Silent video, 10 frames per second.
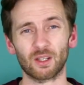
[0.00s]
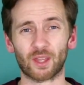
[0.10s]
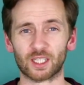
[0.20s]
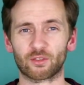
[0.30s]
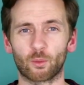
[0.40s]

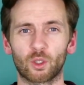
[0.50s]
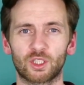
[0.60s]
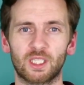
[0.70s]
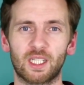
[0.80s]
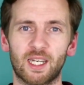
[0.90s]
Thanks for
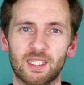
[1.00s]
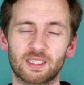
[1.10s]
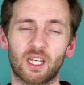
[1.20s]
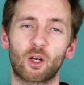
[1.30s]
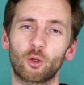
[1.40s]
watching
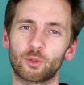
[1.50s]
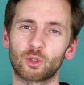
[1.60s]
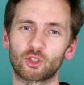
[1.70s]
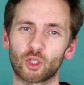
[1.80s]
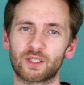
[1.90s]
guys. I hope you
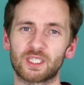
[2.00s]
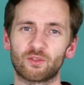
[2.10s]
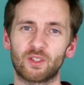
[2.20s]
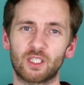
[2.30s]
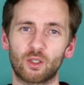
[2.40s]
enjoyed this
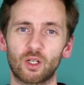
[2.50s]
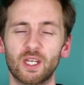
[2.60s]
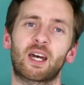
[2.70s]
video,